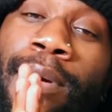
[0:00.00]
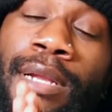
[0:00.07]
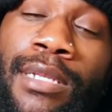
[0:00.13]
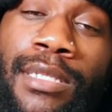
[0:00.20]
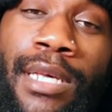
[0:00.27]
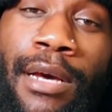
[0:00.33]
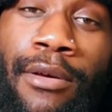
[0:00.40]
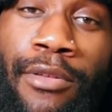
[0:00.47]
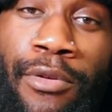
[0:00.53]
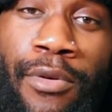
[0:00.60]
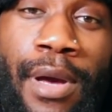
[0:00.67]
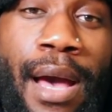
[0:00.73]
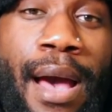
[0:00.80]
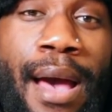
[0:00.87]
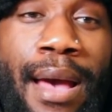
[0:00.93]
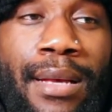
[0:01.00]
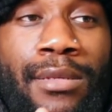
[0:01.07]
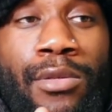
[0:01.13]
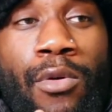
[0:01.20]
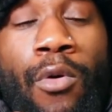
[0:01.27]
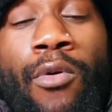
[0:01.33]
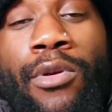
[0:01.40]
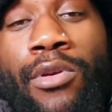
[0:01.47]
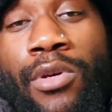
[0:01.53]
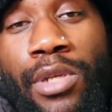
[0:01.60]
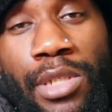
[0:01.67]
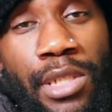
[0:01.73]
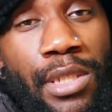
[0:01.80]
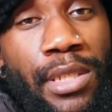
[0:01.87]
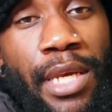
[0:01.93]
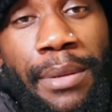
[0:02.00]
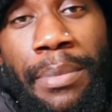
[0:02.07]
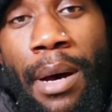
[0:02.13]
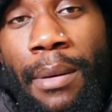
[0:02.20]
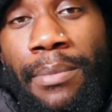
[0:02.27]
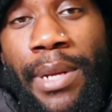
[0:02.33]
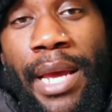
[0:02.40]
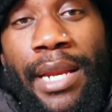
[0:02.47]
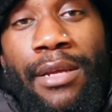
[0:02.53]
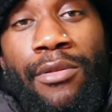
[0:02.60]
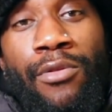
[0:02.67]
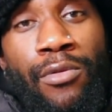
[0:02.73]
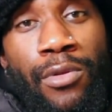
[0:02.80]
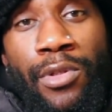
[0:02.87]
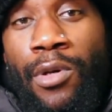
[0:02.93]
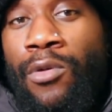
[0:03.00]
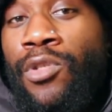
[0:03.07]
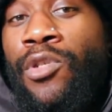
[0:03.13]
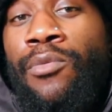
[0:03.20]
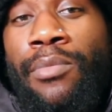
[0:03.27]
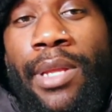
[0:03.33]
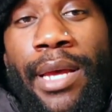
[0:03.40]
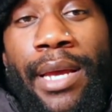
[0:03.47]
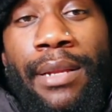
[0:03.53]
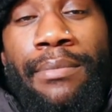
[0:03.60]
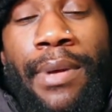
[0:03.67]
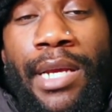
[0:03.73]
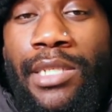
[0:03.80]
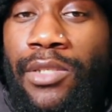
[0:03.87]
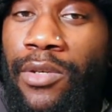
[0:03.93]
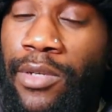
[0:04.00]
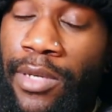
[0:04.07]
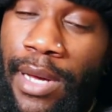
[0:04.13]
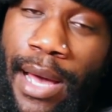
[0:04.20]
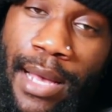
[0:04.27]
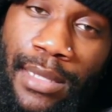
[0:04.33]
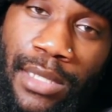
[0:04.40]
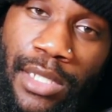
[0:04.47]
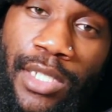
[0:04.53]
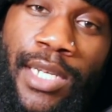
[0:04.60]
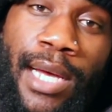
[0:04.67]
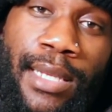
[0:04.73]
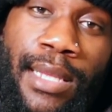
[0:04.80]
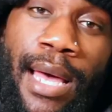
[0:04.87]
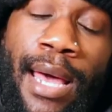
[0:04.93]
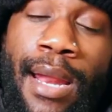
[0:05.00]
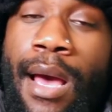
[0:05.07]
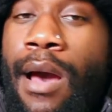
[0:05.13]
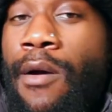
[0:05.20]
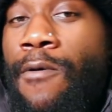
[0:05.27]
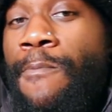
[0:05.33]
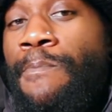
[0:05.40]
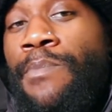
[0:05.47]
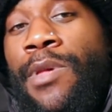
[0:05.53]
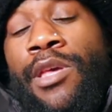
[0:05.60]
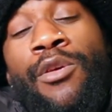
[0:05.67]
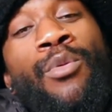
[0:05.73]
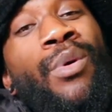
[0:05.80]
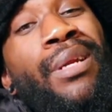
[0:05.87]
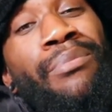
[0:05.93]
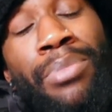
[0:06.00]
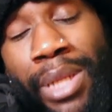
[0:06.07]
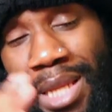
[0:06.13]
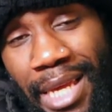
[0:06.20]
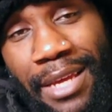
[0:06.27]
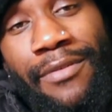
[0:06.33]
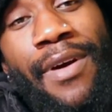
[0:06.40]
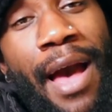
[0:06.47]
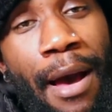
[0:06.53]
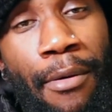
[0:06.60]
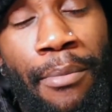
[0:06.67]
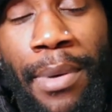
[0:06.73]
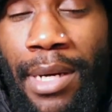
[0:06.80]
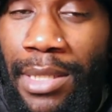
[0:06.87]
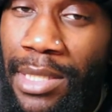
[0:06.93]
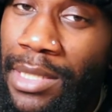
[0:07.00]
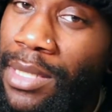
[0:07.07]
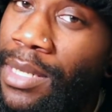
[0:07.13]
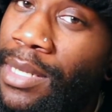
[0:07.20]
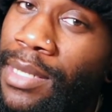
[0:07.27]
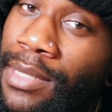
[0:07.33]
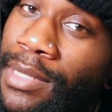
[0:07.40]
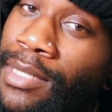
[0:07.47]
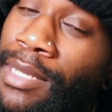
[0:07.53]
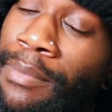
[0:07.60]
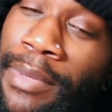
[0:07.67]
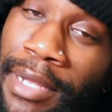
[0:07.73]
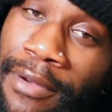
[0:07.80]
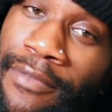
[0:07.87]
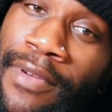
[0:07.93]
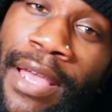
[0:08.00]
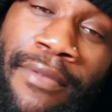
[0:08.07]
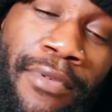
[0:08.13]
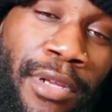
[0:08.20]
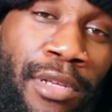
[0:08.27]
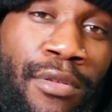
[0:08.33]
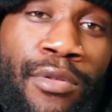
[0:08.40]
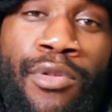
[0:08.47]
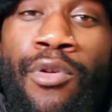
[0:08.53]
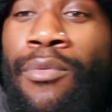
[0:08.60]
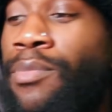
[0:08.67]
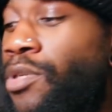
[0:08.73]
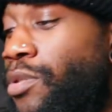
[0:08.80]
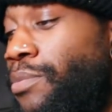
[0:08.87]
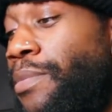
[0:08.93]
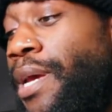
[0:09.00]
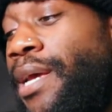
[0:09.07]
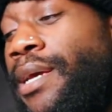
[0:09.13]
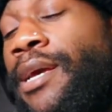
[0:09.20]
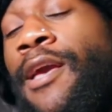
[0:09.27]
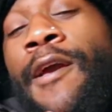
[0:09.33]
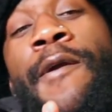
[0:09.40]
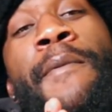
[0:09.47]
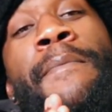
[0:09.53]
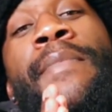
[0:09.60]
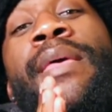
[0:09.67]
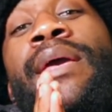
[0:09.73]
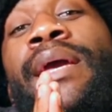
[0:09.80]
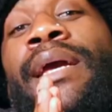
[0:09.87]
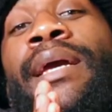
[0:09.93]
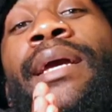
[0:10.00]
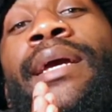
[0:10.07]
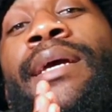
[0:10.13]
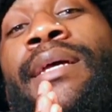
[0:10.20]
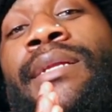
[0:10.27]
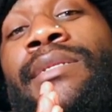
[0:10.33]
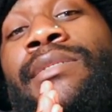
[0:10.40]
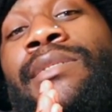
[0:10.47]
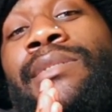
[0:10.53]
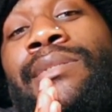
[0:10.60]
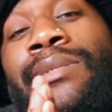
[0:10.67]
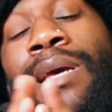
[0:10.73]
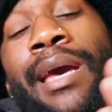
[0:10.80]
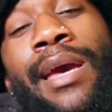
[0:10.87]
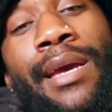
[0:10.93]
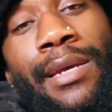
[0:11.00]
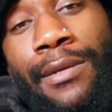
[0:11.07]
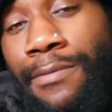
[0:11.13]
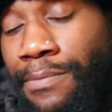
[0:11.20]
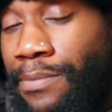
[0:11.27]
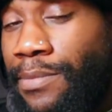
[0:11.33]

gonna tell you guys, or you could just keep updated through SocialBlade. Make sure you guys check that out. You wouldn't believe how much some of your favorite YouTubers make. And hey,